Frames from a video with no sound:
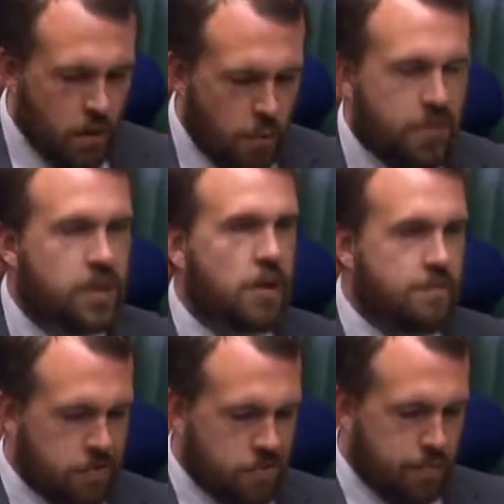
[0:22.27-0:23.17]
with the
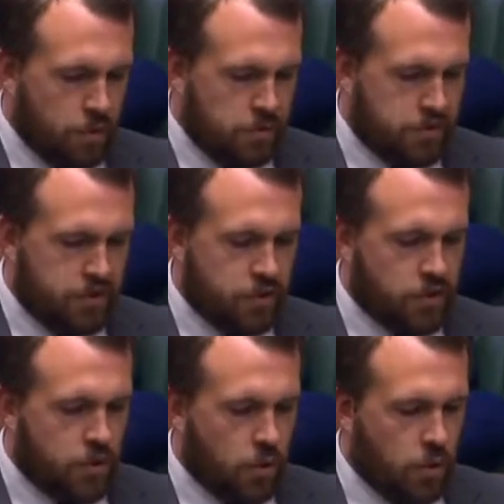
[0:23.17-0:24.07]
government supportive of the
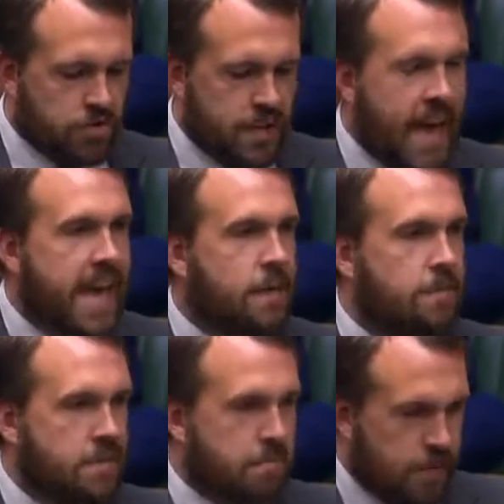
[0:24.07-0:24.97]
cause and
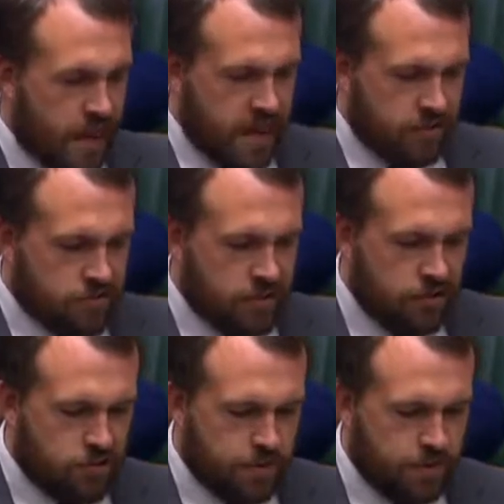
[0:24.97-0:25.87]
aims in bringing
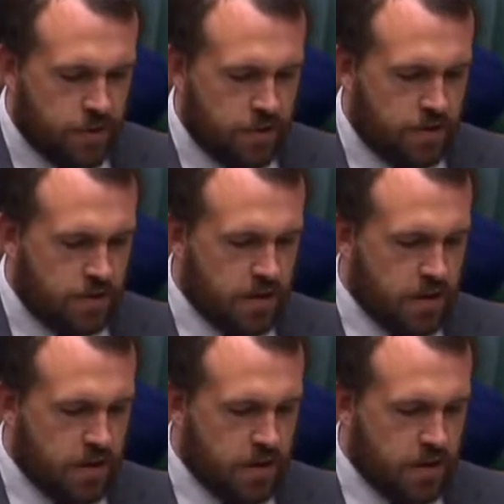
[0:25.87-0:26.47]
legislation before you.